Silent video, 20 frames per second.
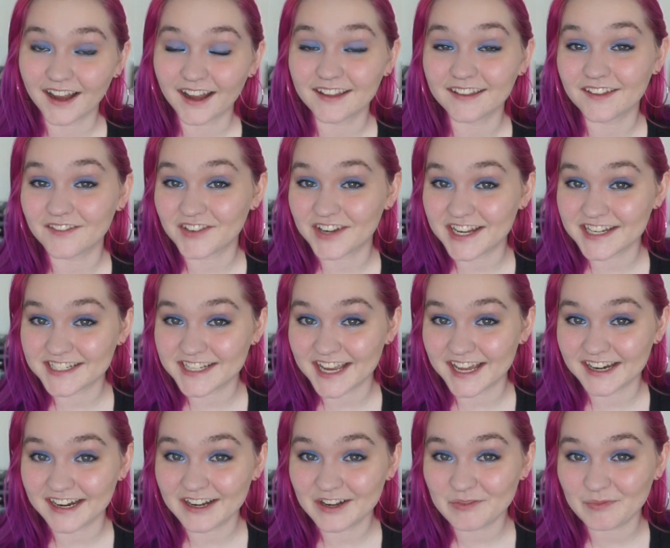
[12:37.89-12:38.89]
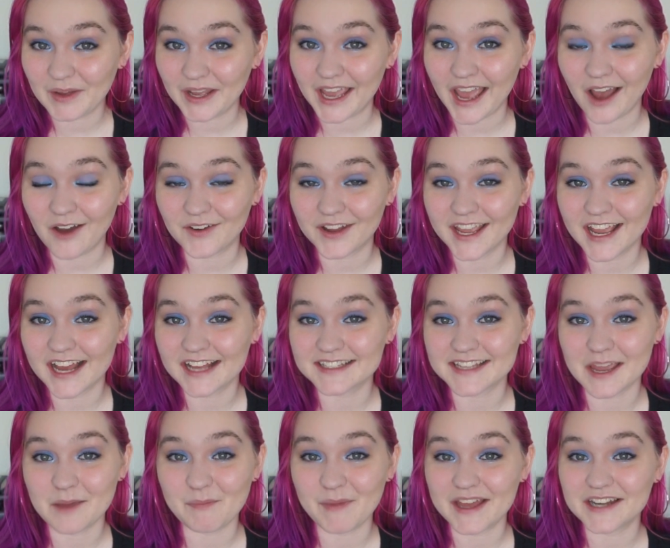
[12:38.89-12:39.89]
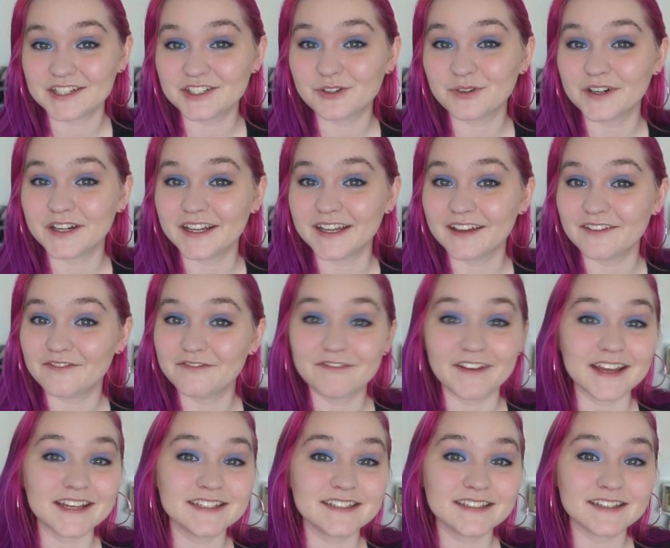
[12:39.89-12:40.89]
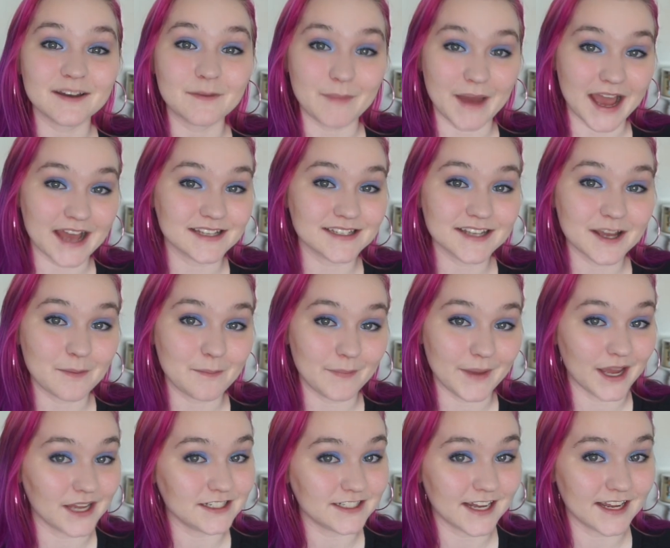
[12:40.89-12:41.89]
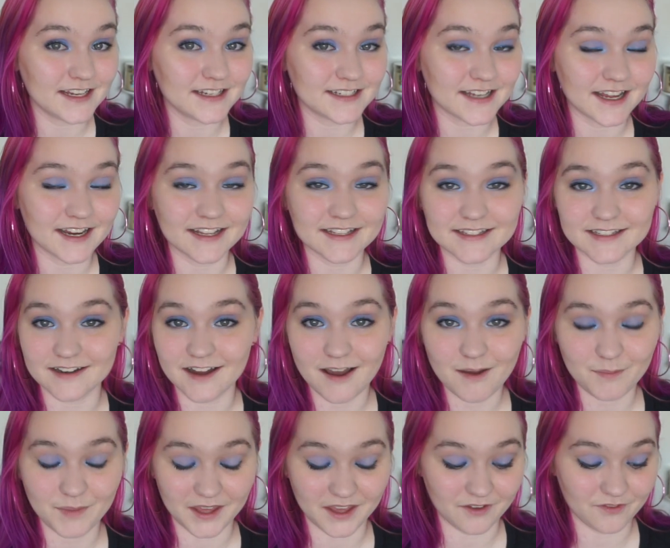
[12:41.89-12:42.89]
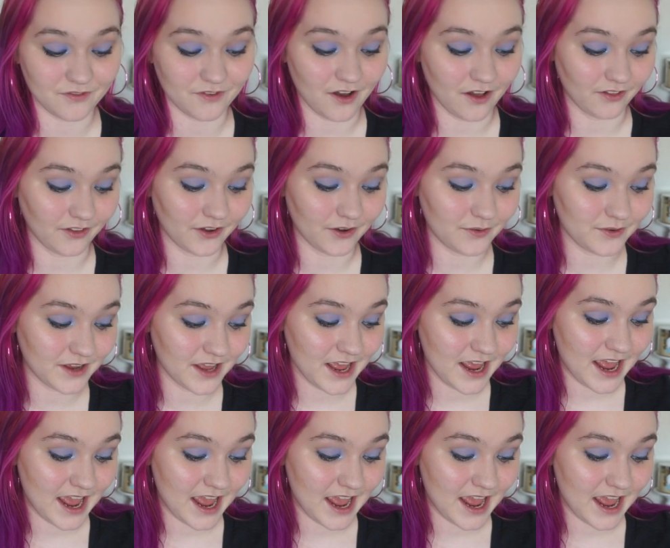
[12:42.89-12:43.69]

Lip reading: I live in Indiana. My county has a mandatory face mask mandate, and it's not being followed.